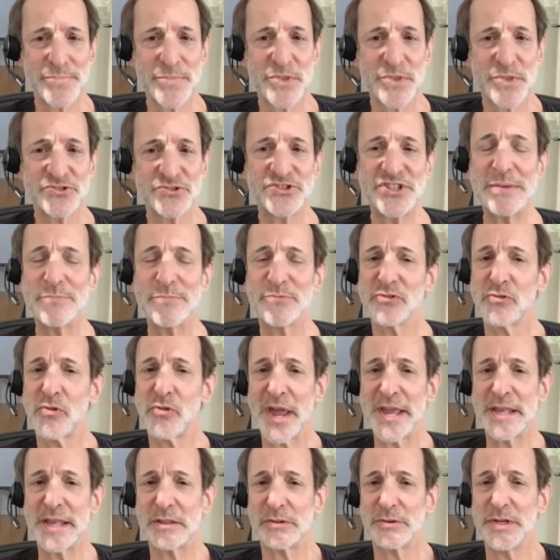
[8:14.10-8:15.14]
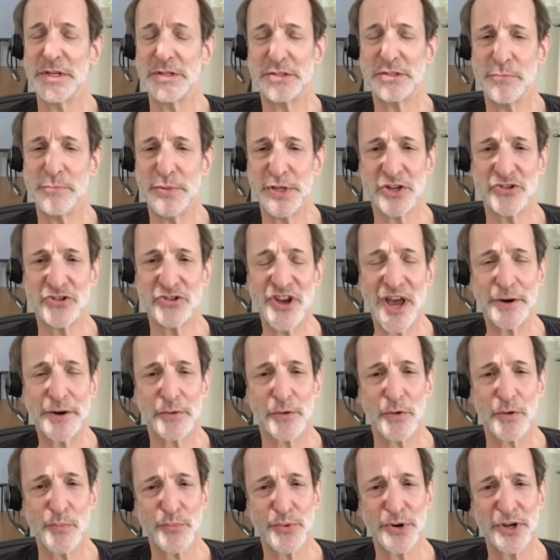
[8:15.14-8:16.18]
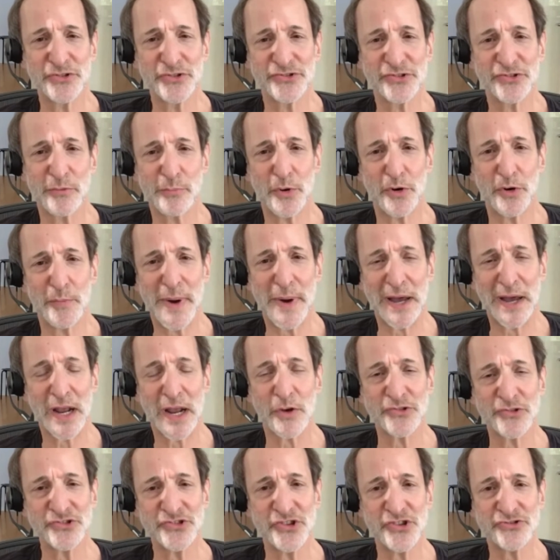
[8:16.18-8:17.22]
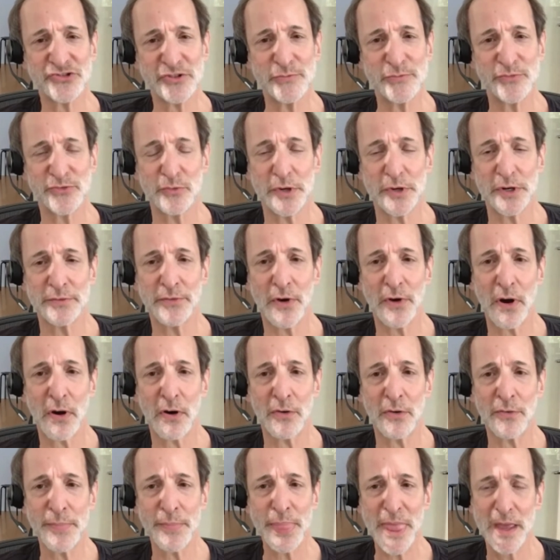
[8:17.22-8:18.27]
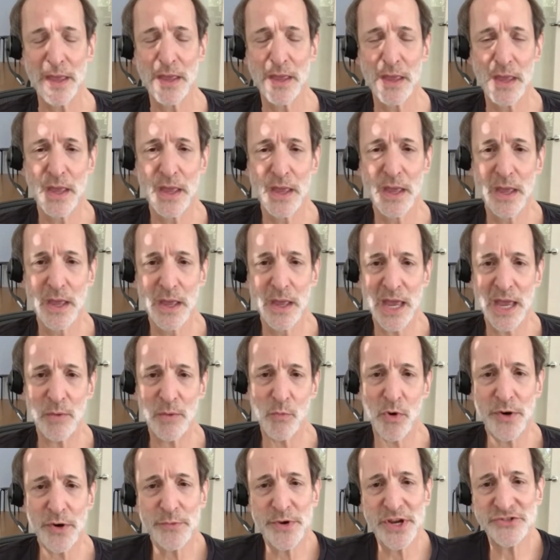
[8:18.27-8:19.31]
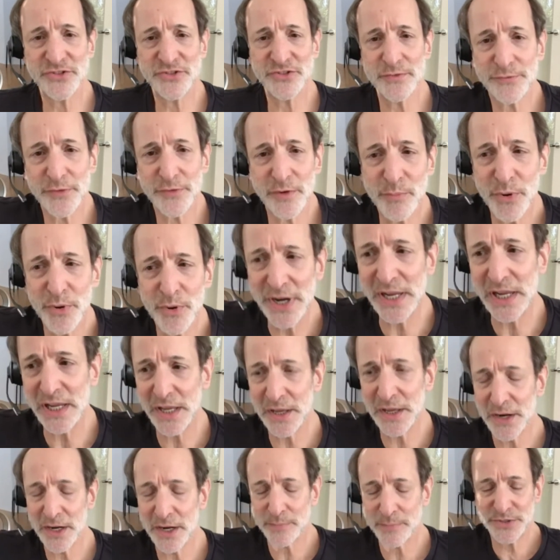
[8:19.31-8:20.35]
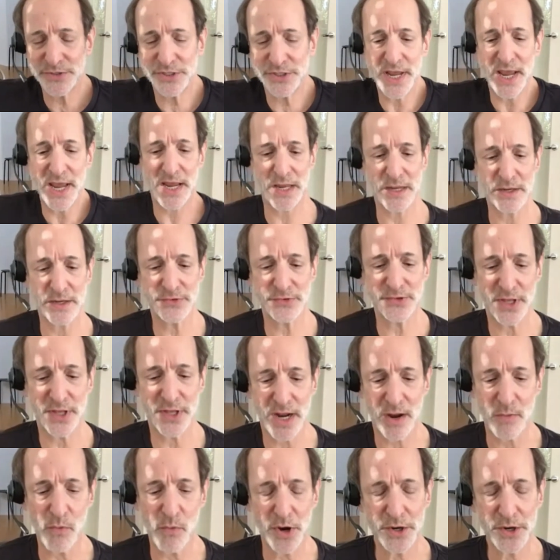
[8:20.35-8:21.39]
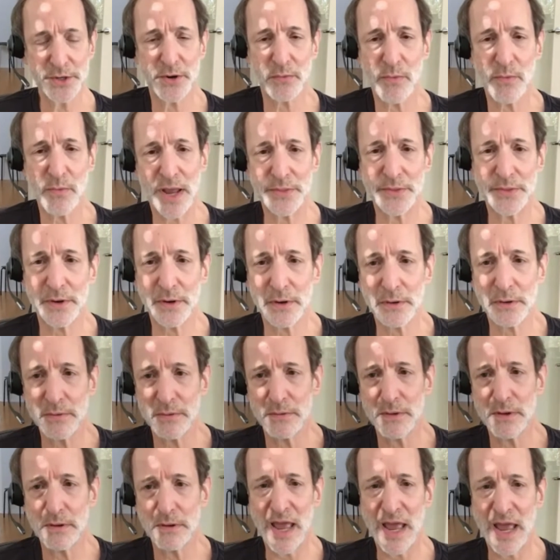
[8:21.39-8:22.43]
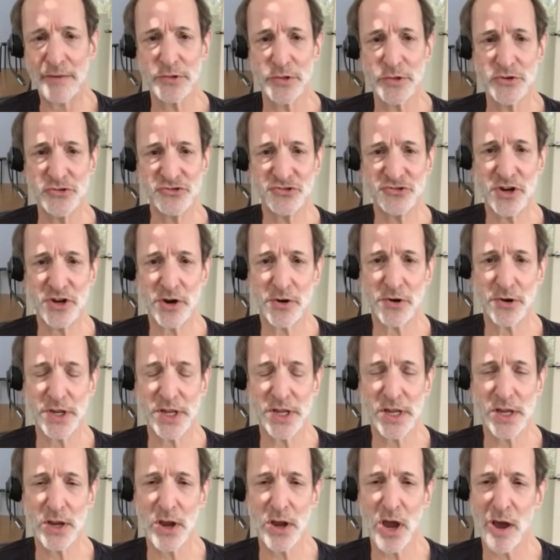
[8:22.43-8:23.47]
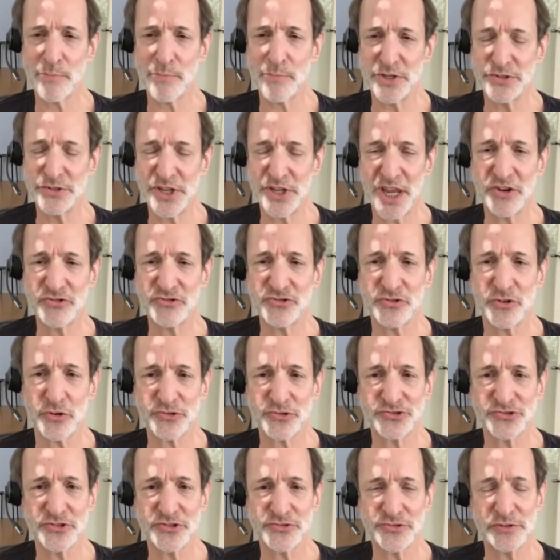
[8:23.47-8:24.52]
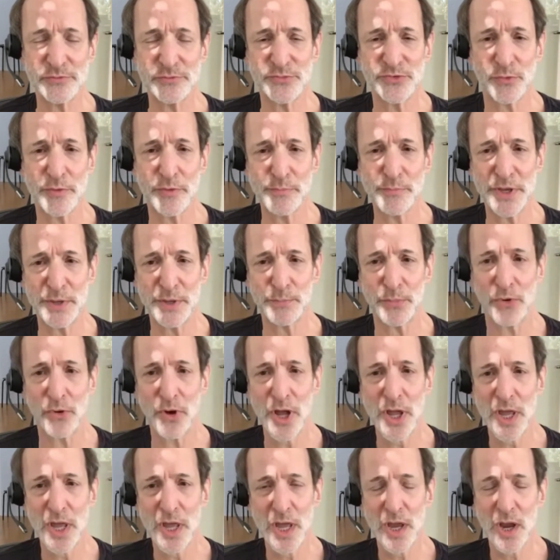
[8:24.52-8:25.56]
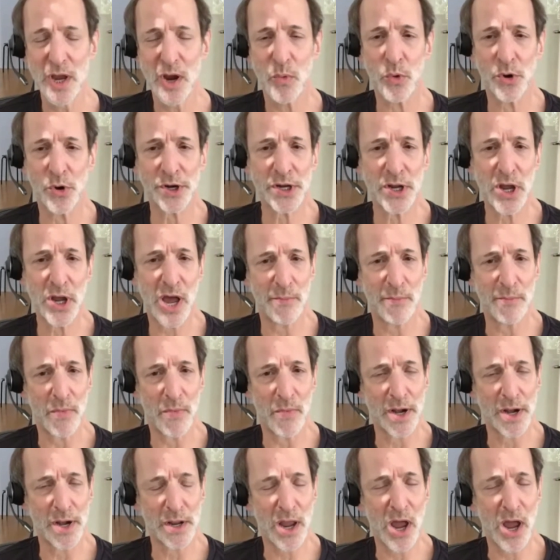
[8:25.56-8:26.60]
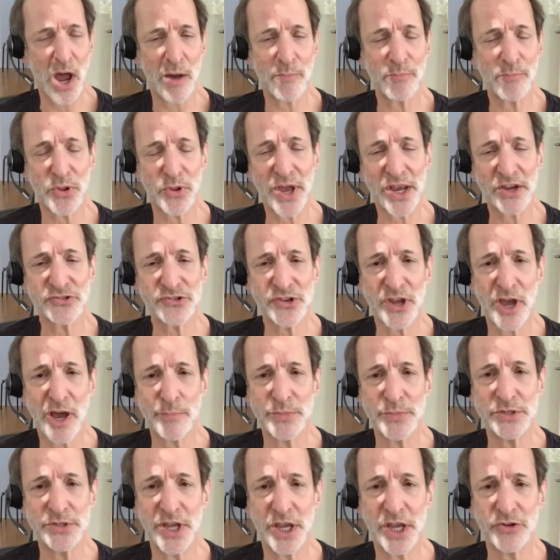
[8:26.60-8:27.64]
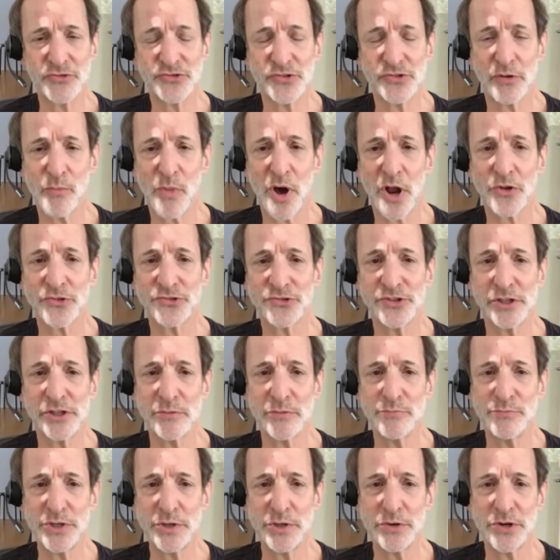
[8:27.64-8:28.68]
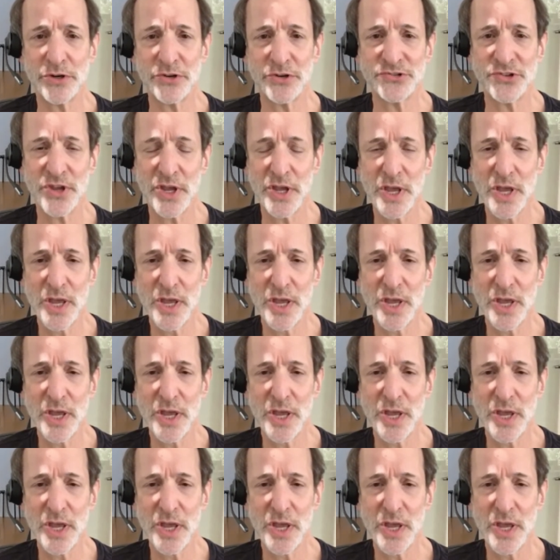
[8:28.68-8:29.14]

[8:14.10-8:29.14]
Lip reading: seems likely to be a general principle about how systems would evolve. And one reason for bringing it up today is that I wonder whether evolutionary computational systems where people work on complex computational models in computers,